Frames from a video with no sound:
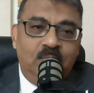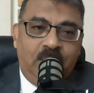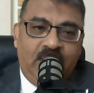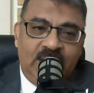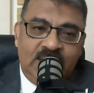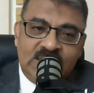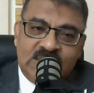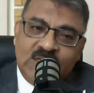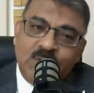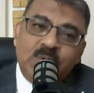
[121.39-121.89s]

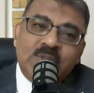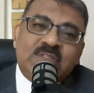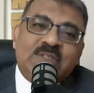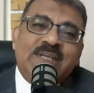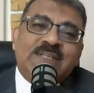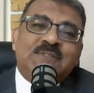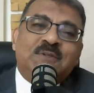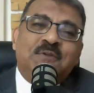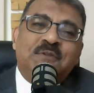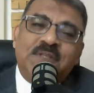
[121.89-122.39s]
My distinguished
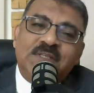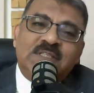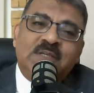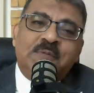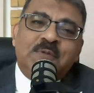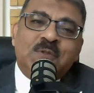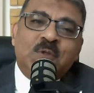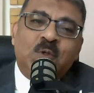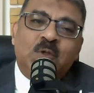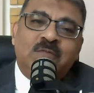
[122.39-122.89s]
guest on this
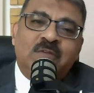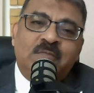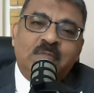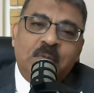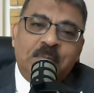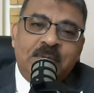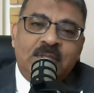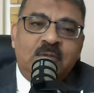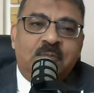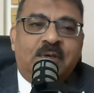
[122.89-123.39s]
episode of
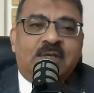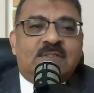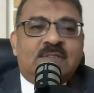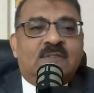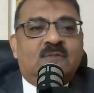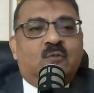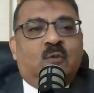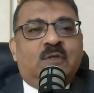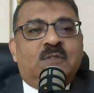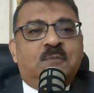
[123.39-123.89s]
MVP The
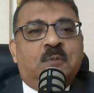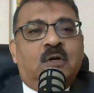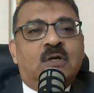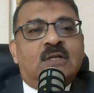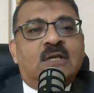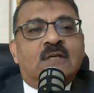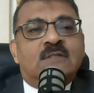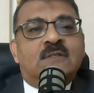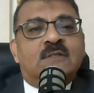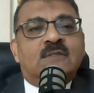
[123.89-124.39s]
Master's Voice
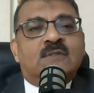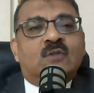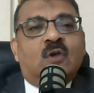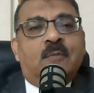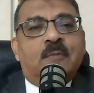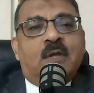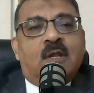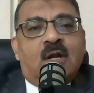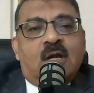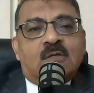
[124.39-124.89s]
podcast is
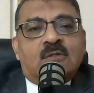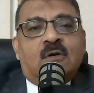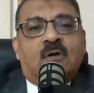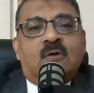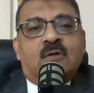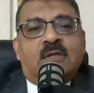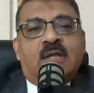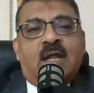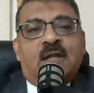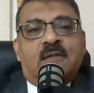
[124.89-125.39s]
Saumya
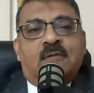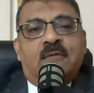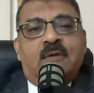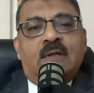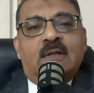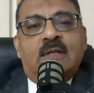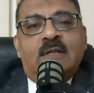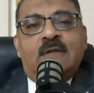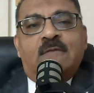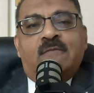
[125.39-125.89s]
Rathor, category
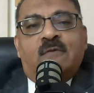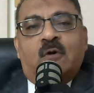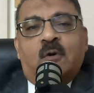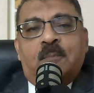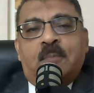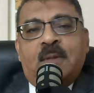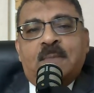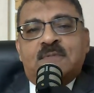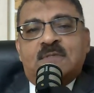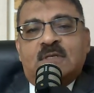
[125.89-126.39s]
lead for
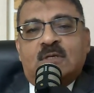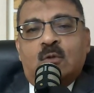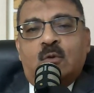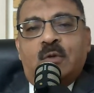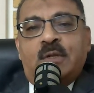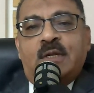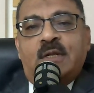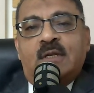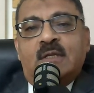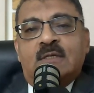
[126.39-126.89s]

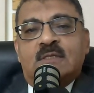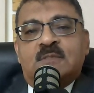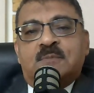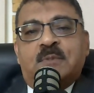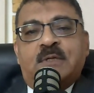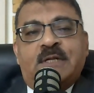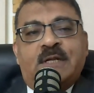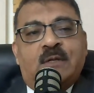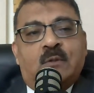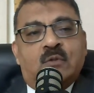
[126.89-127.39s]
PepsiCo India's
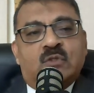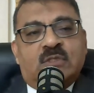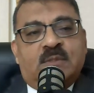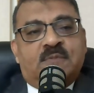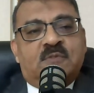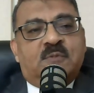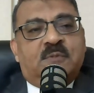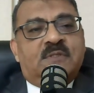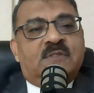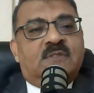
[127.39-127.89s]
potato
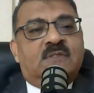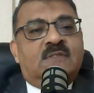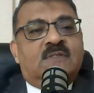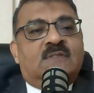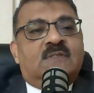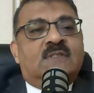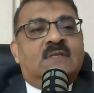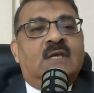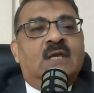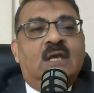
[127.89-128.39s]
chips
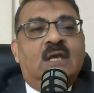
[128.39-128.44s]
business.